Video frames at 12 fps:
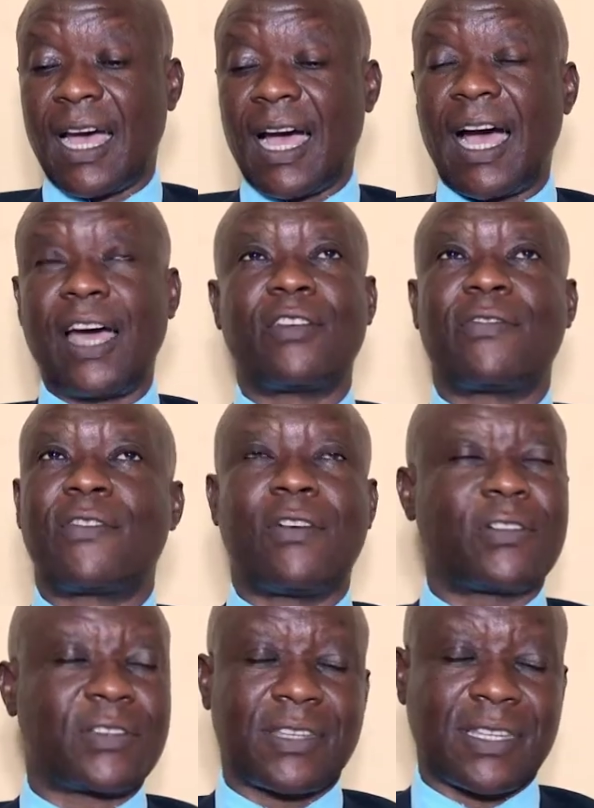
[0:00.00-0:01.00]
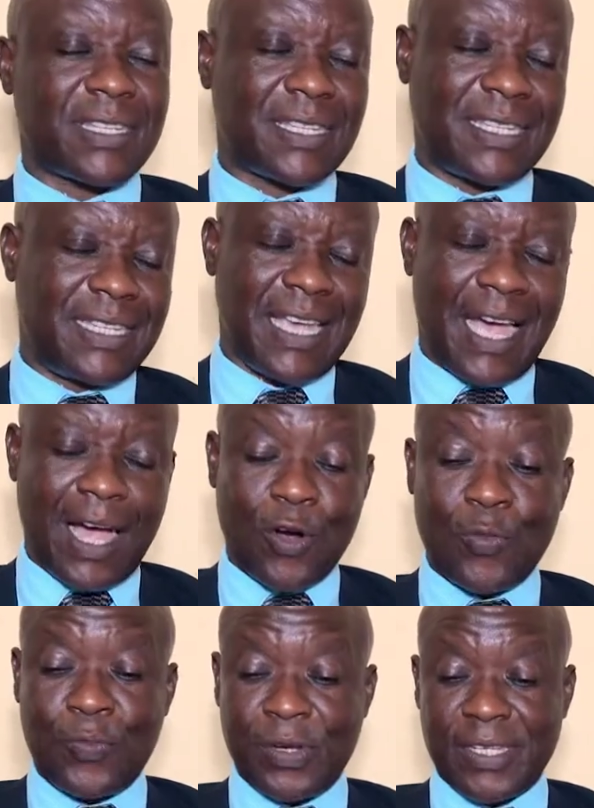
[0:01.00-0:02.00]
And of course, here I
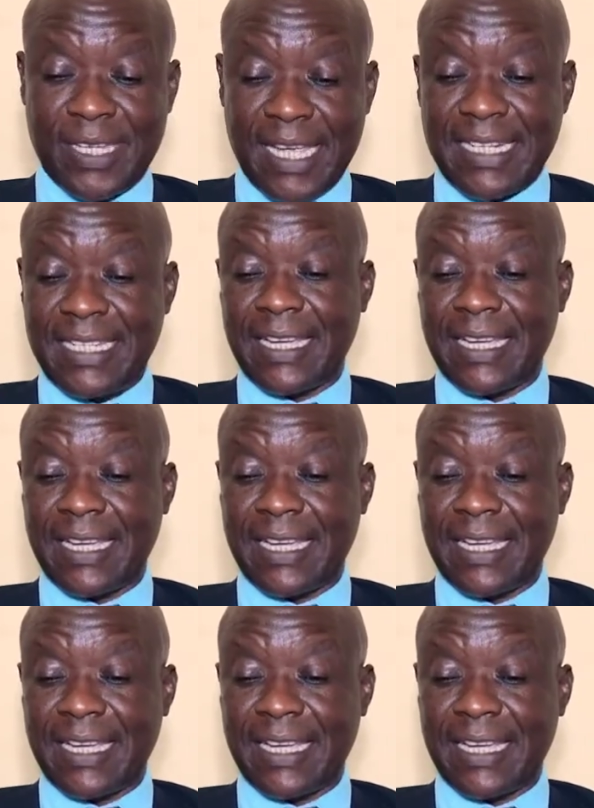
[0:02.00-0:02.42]
will present